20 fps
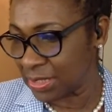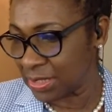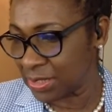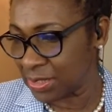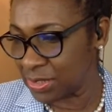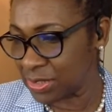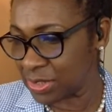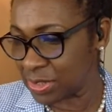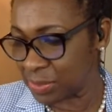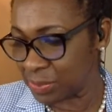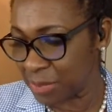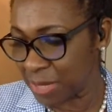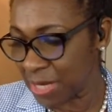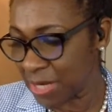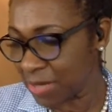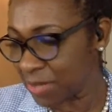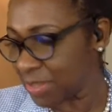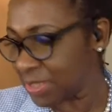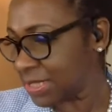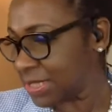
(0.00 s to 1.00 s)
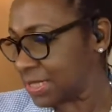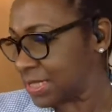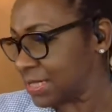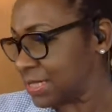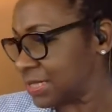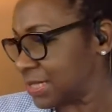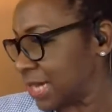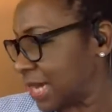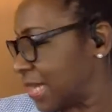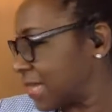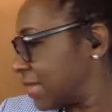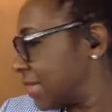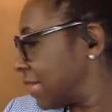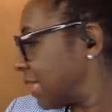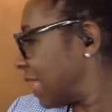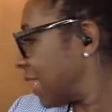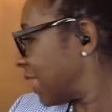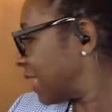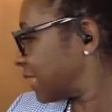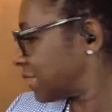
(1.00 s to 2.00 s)
The disparities and
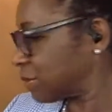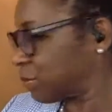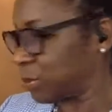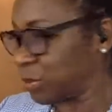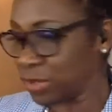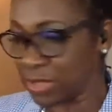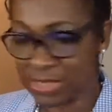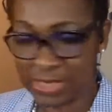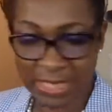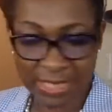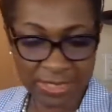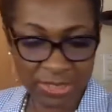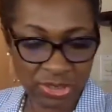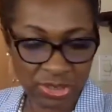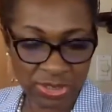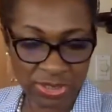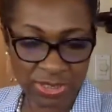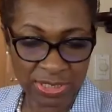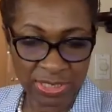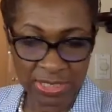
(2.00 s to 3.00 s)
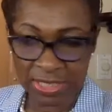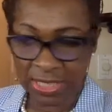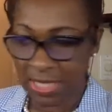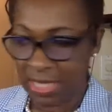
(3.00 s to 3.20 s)
the exploitation